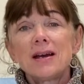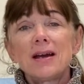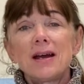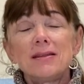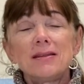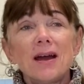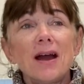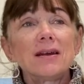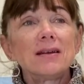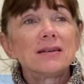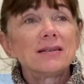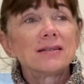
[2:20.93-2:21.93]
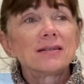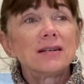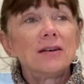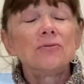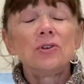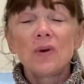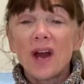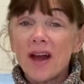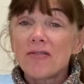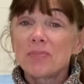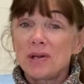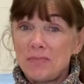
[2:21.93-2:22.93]
and that is, if you
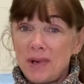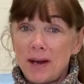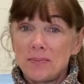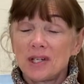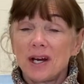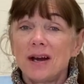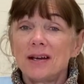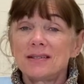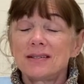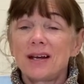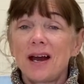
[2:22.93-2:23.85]
have been baptized,